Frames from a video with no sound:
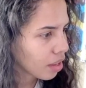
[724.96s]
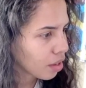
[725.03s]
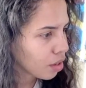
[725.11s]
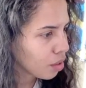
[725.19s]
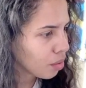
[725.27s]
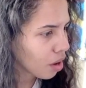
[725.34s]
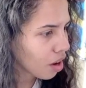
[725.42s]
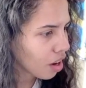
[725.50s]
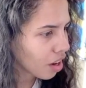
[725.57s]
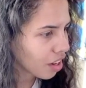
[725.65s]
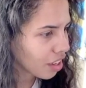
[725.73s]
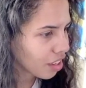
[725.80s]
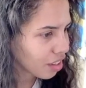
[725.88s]
Who
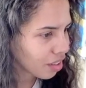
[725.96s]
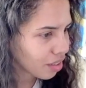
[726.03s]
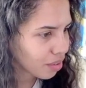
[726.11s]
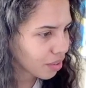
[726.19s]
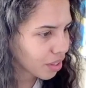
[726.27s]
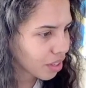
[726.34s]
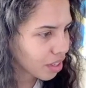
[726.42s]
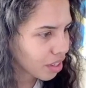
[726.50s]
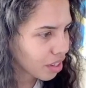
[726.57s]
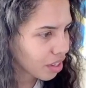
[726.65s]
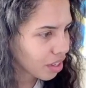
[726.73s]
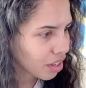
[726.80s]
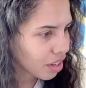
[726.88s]
are you?
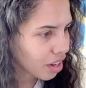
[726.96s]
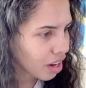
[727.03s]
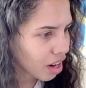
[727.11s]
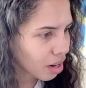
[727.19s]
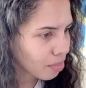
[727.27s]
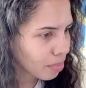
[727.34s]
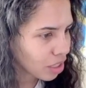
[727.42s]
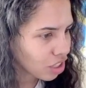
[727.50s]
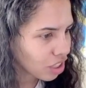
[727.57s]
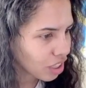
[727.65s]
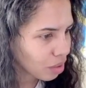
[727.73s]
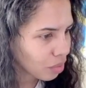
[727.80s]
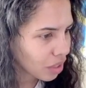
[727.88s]
Our
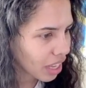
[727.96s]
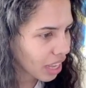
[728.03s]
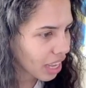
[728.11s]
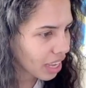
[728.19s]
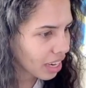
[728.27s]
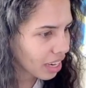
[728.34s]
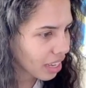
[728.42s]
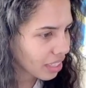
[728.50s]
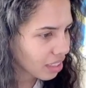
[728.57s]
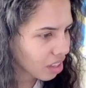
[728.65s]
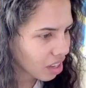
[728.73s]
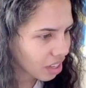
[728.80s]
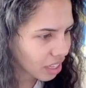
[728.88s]
mission will end as
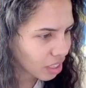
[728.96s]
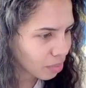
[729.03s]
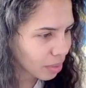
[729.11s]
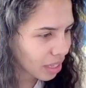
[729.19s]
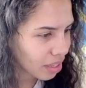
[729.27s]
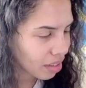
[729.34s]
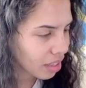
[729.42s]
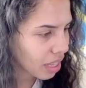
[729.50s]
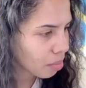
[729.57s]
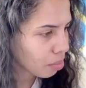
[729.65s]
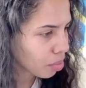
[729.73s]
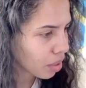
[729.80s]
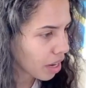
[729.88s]
long as we kill
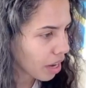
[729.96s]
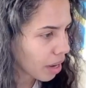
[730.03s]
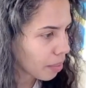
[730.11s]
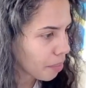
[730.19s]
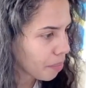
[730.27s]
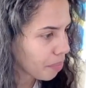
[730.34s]
that brat.